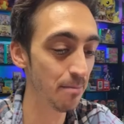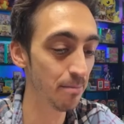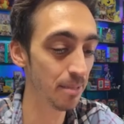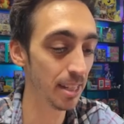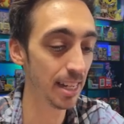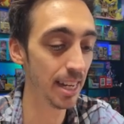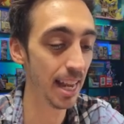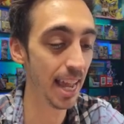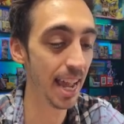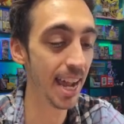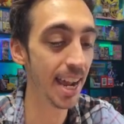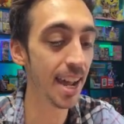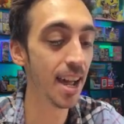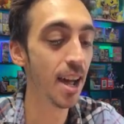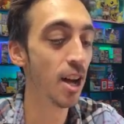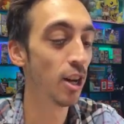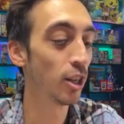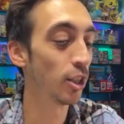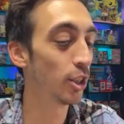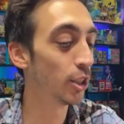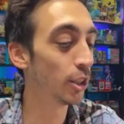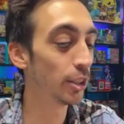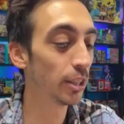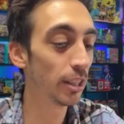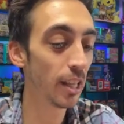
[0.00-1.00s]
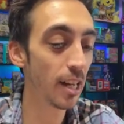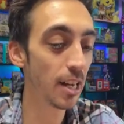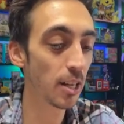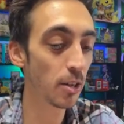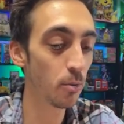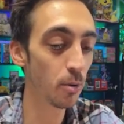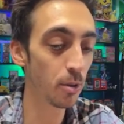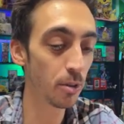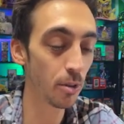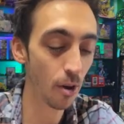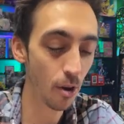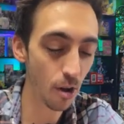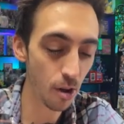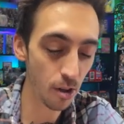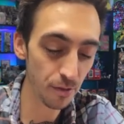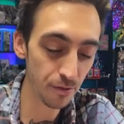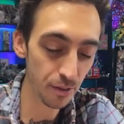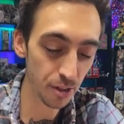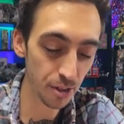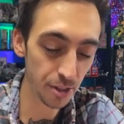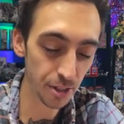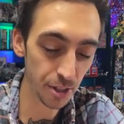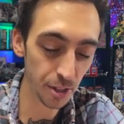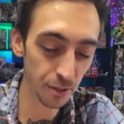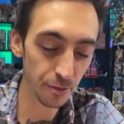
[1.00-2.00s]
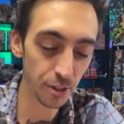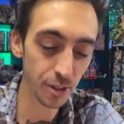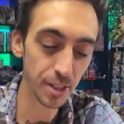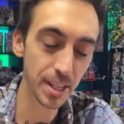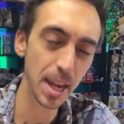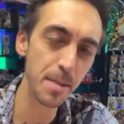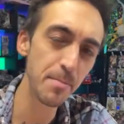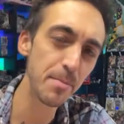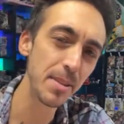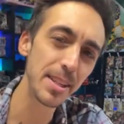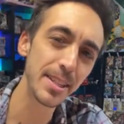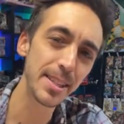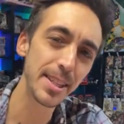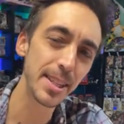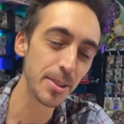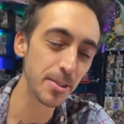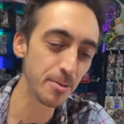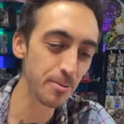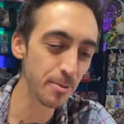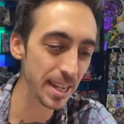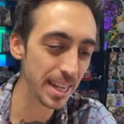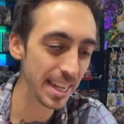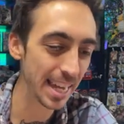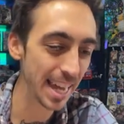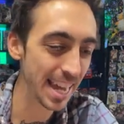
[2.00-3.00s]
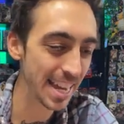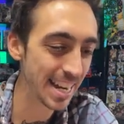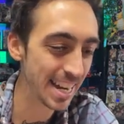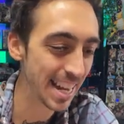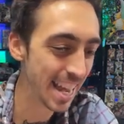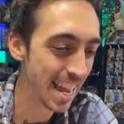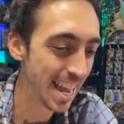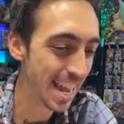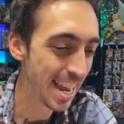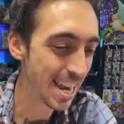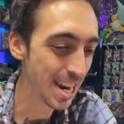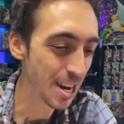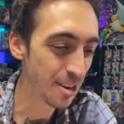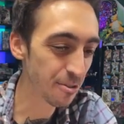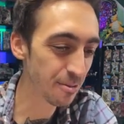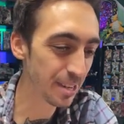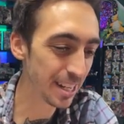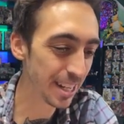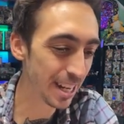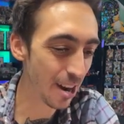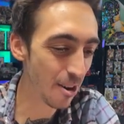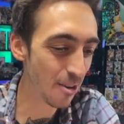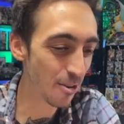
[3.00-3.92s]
today. Good luck with all of your Silver Tempest this weekend. Here we go.